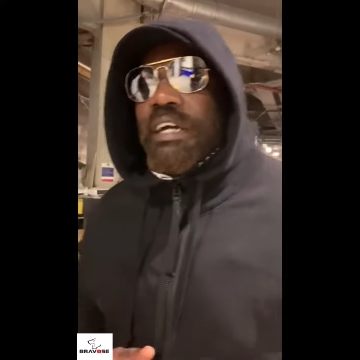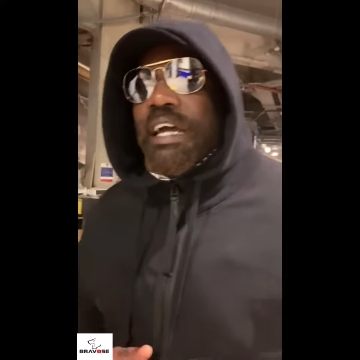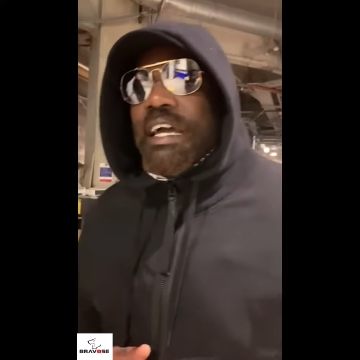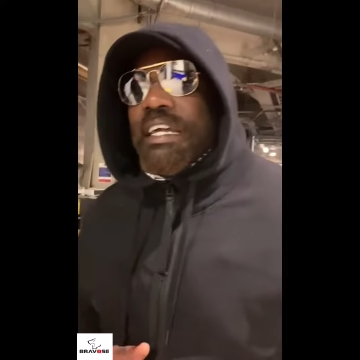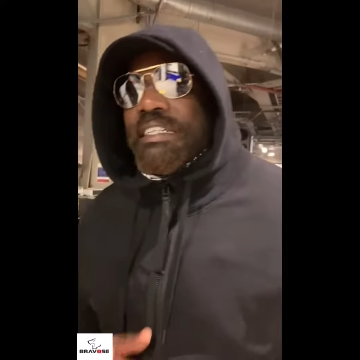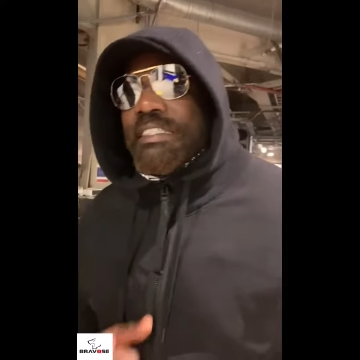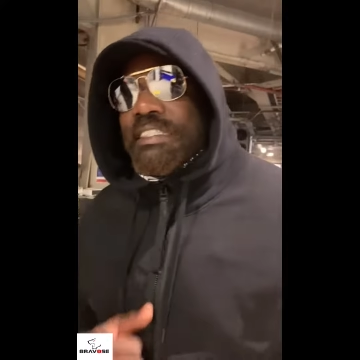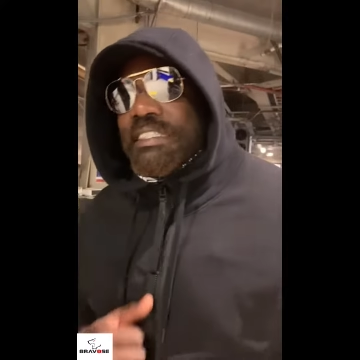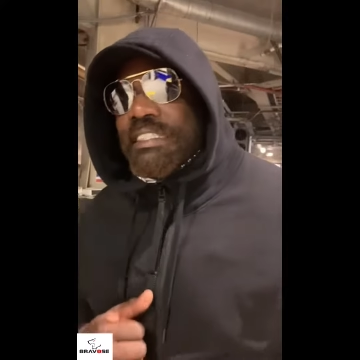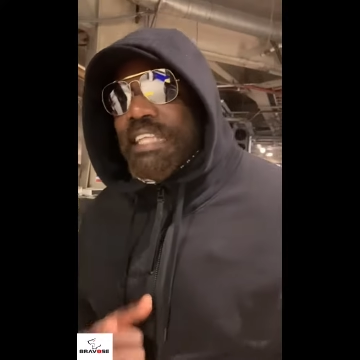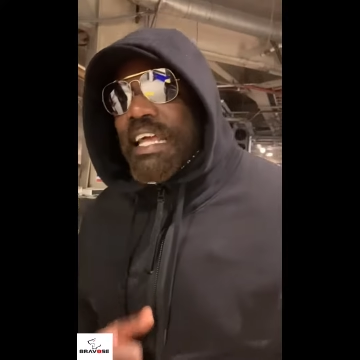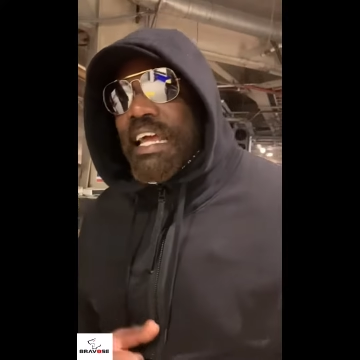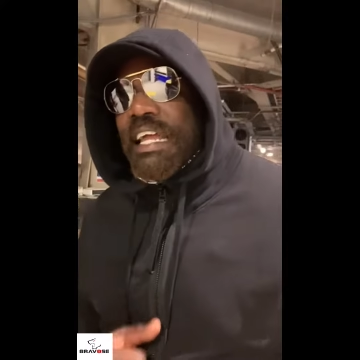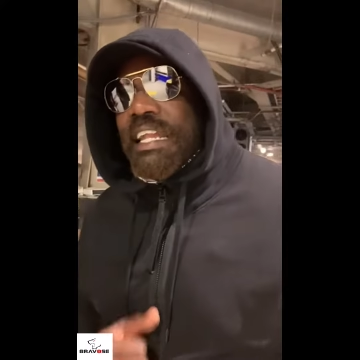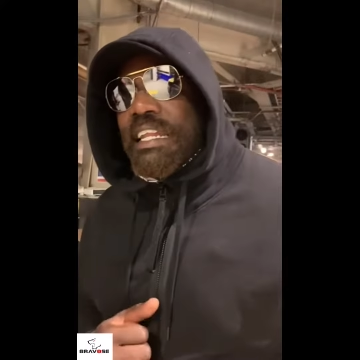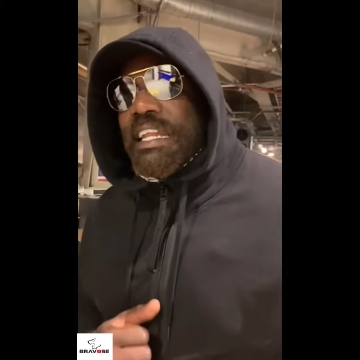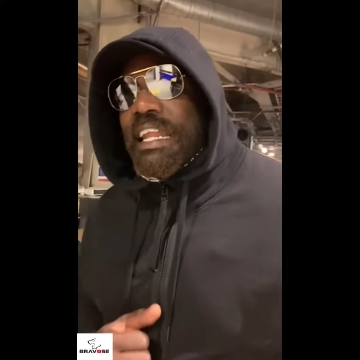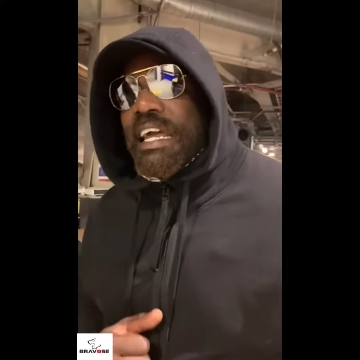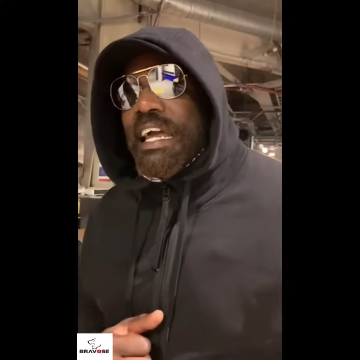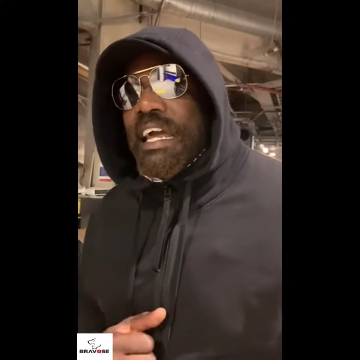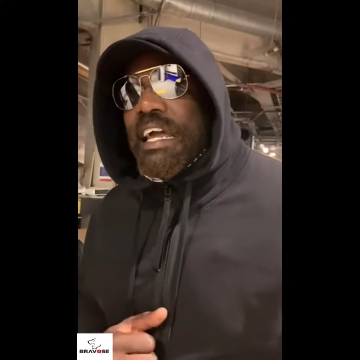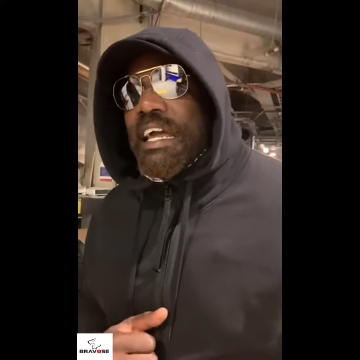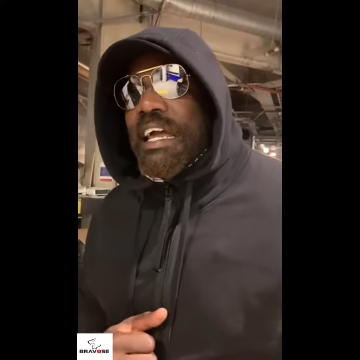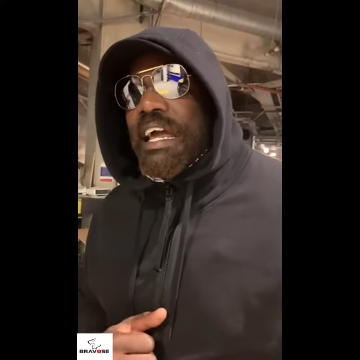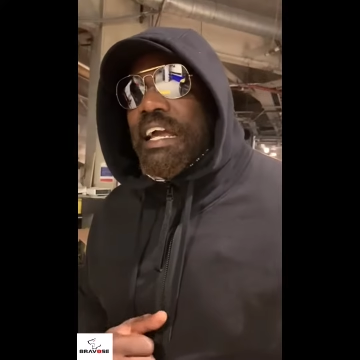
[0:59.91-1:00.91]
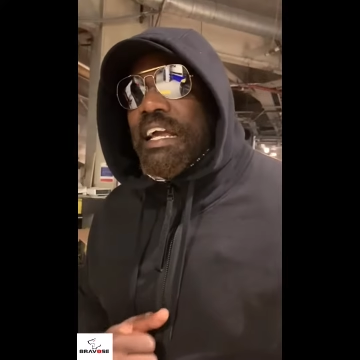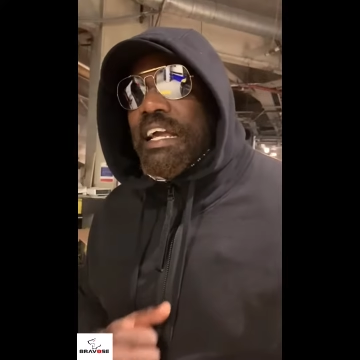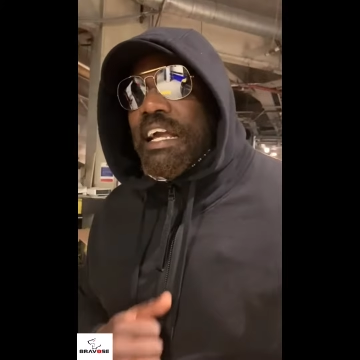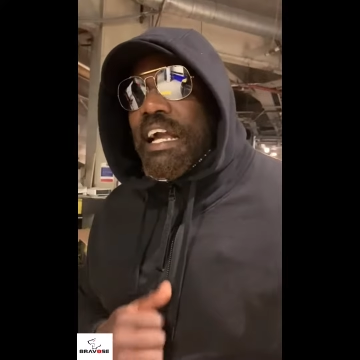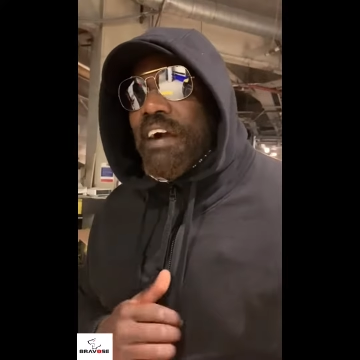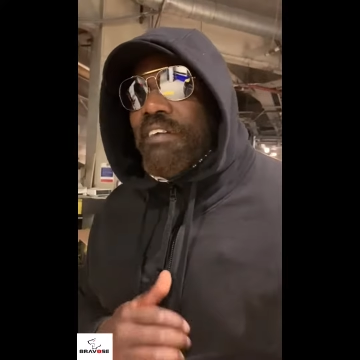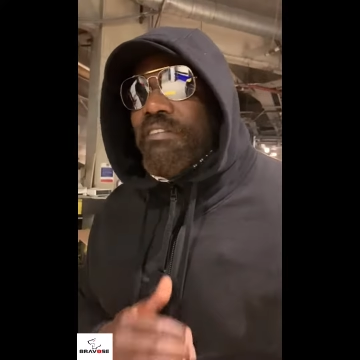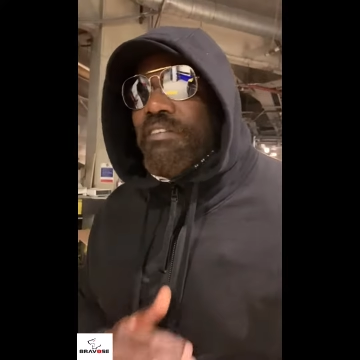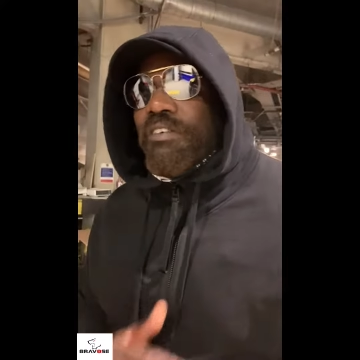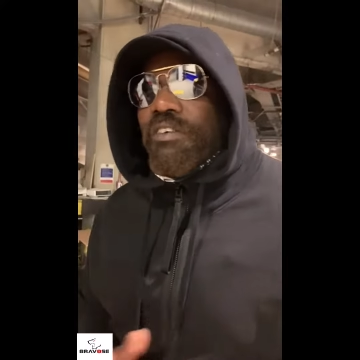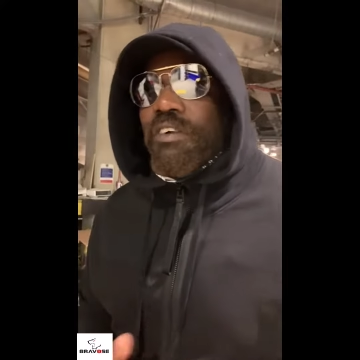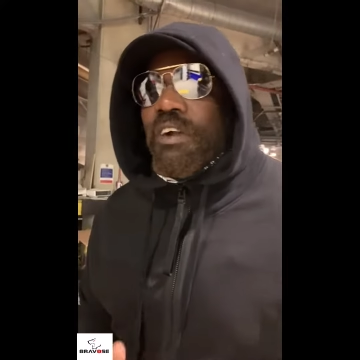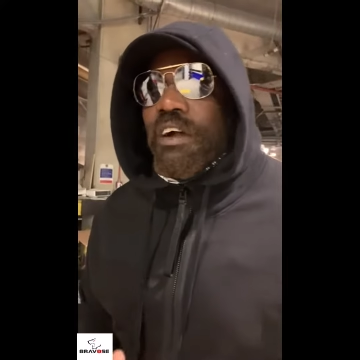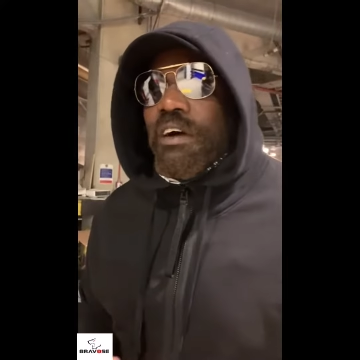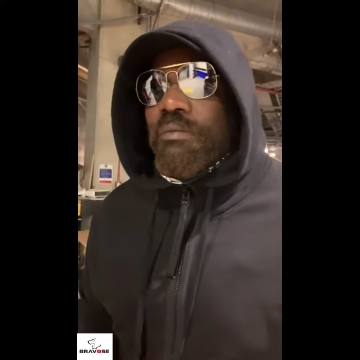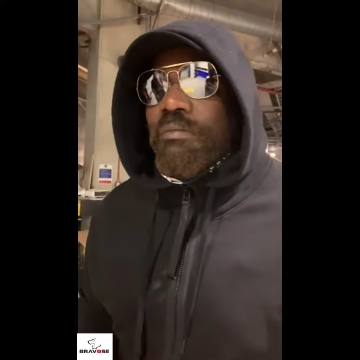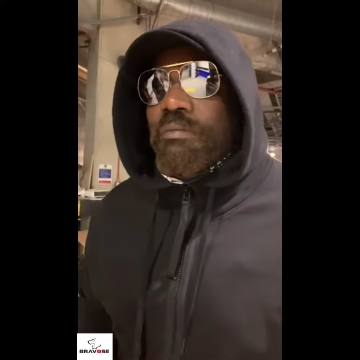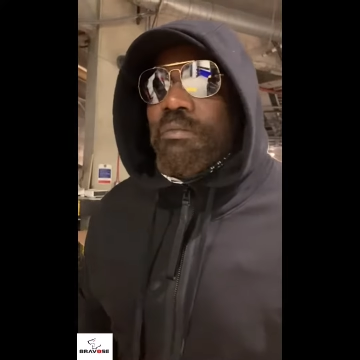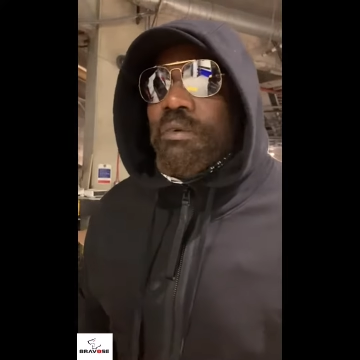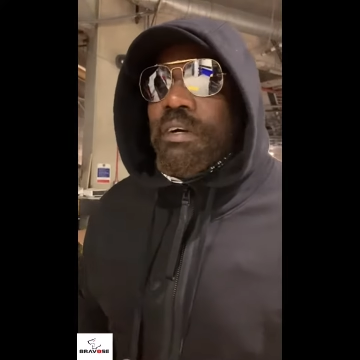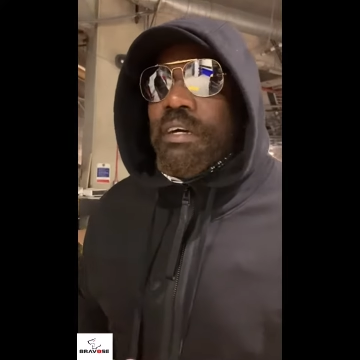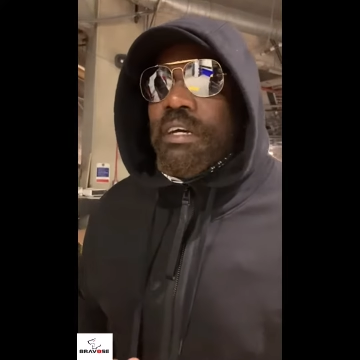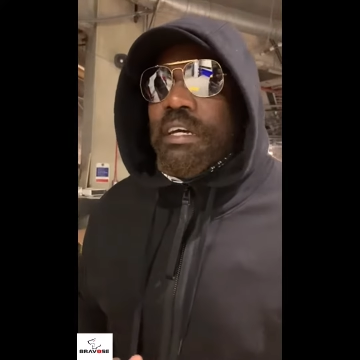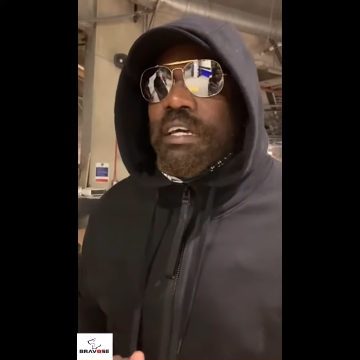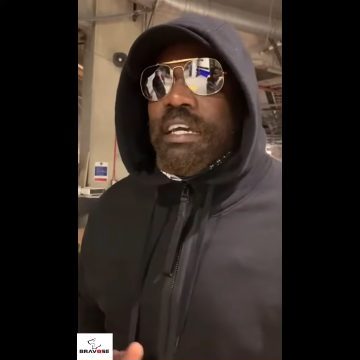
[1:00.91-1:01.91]
and stand there and cover up,
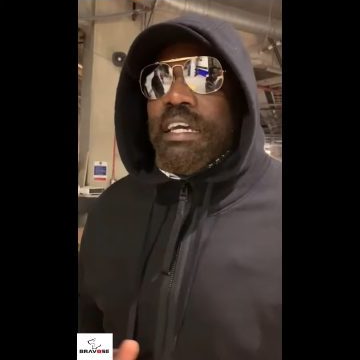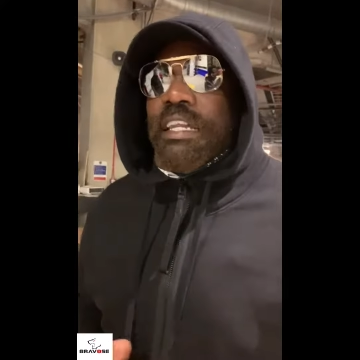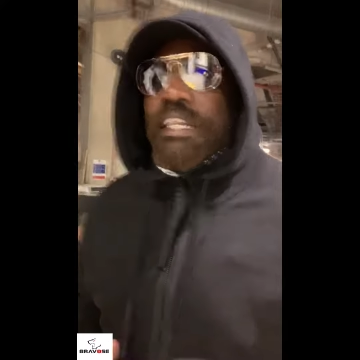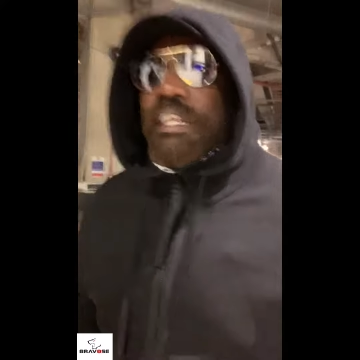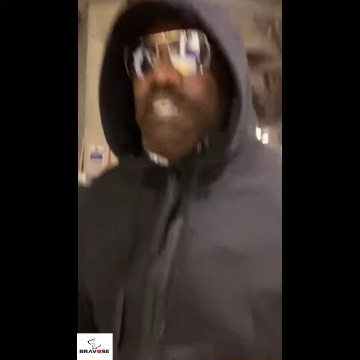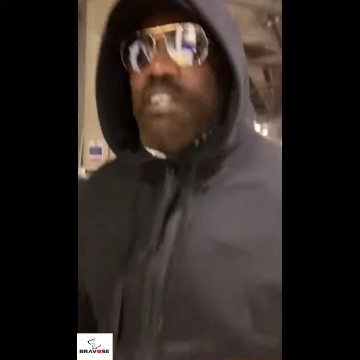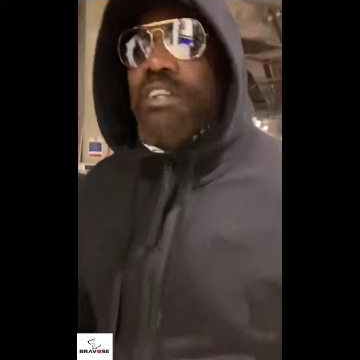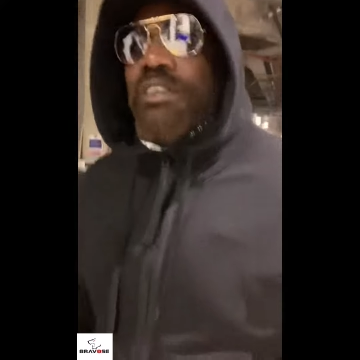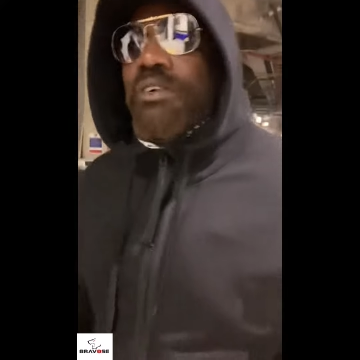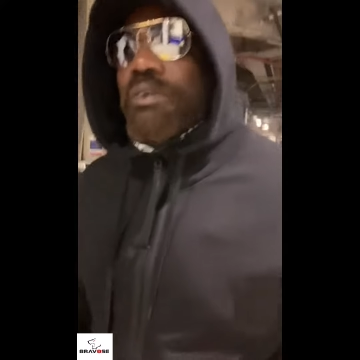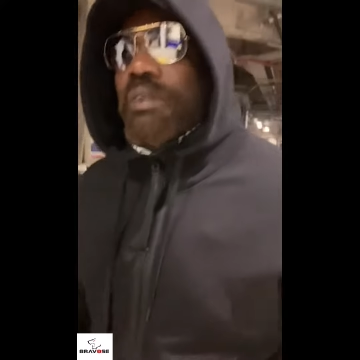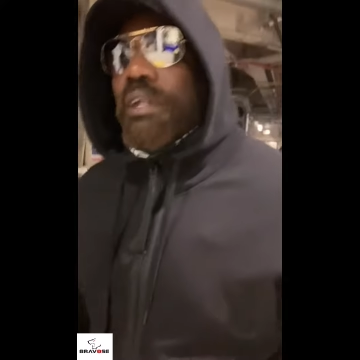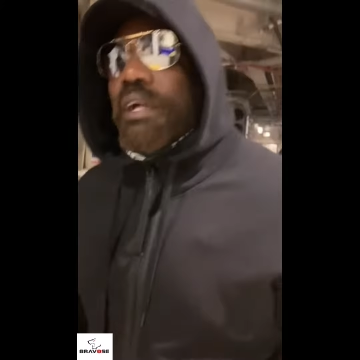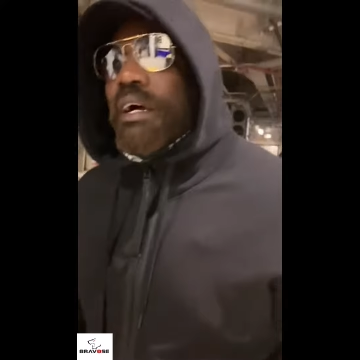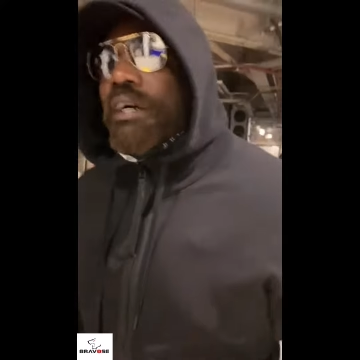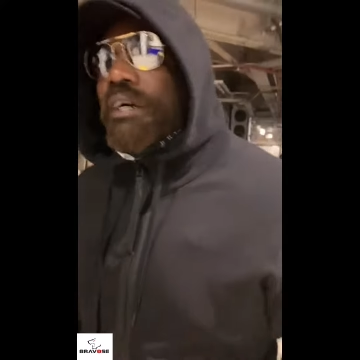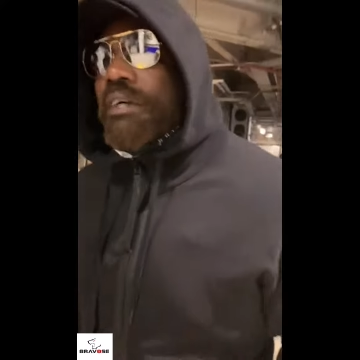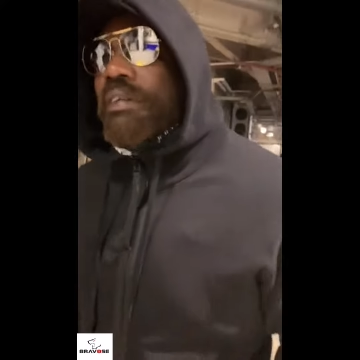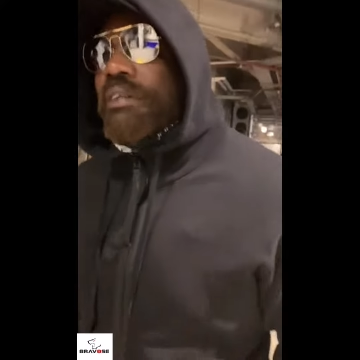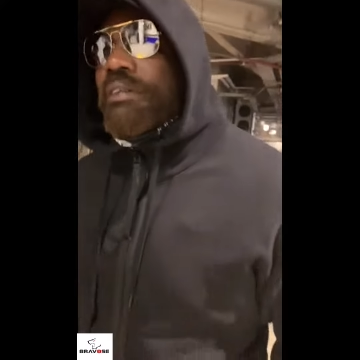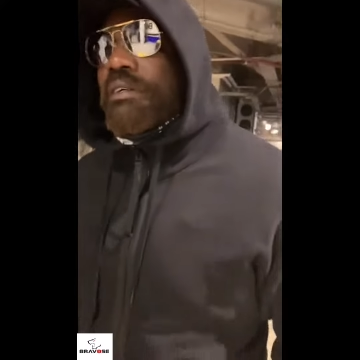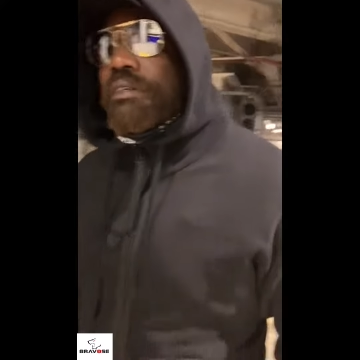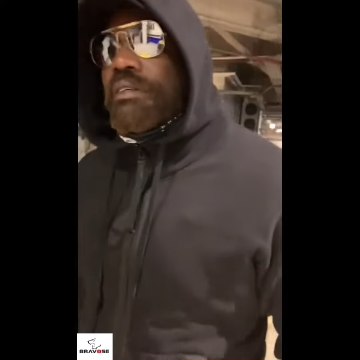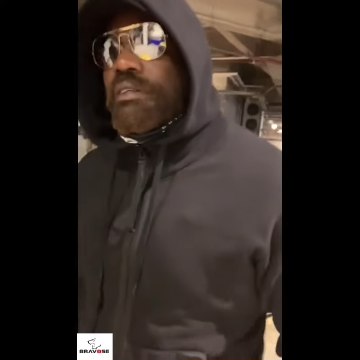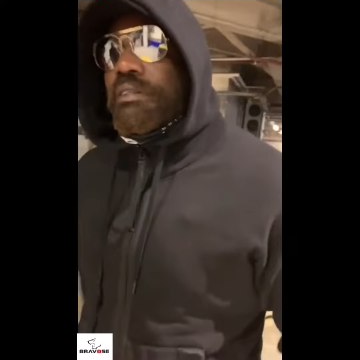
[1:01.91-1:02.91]
he didn't do that.